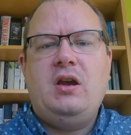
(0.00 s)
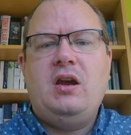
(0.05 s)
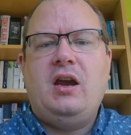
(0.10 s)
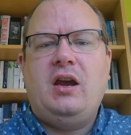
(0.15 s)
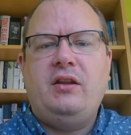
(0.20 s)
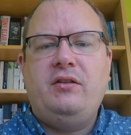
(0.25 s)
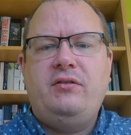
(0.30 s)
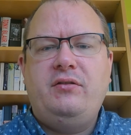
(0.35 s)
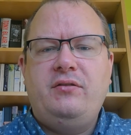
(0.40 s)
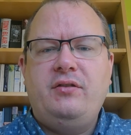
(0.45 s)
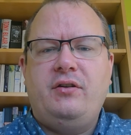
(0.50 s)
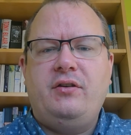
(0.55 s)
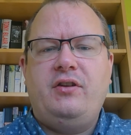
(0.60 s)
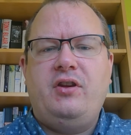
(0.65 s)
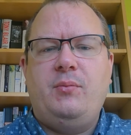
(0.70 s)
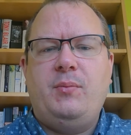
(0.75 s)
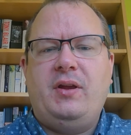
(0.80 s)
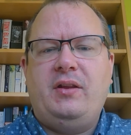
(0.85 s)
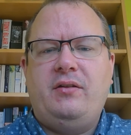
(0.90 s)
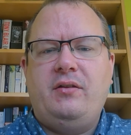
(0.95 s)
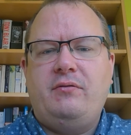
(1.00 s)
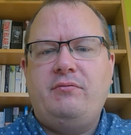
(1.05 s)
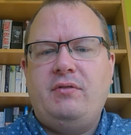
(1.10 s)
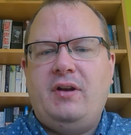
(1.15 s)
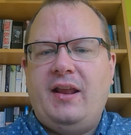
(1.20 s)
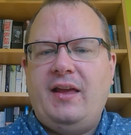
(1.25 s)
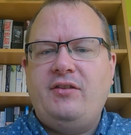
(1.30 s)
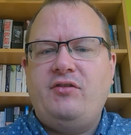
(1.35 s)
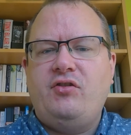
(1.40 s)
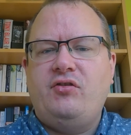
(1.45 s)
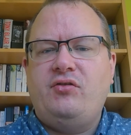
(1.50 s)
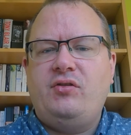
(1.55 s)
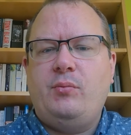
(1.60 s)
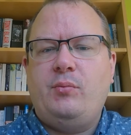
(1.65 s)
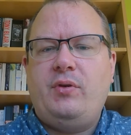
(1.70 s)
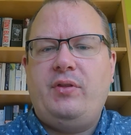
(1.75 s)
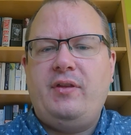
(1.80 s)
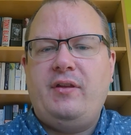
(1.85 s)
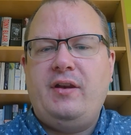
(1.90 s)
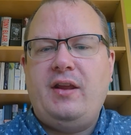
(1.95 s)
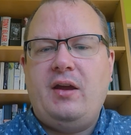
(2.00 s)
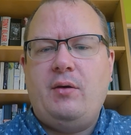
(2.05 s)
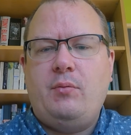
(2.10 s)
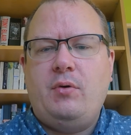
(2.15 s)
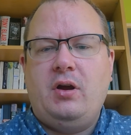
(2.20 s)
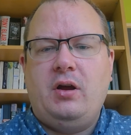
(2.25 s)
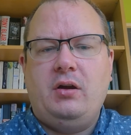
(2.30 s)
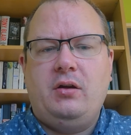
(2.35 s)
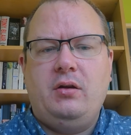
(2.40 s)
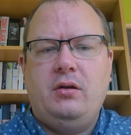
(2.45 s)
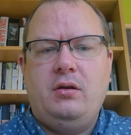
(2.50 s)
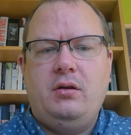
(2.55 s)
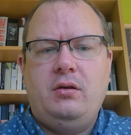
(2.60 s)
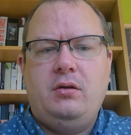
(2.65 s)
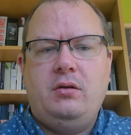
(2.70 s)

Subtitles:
and documented relationship with the network.